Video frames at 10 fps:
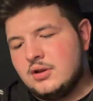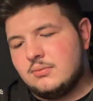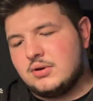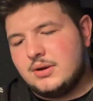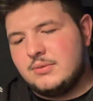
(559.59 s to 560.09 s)

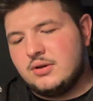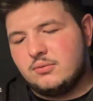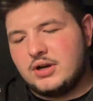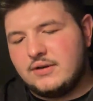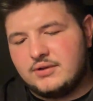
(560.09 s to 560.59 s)
prime knit,
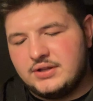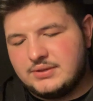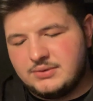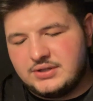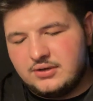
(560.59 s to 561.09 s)
whatever
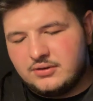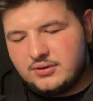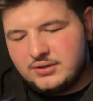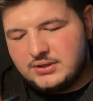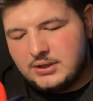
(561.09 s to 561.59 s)
this
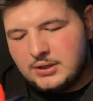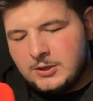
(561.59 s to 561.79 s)
material is.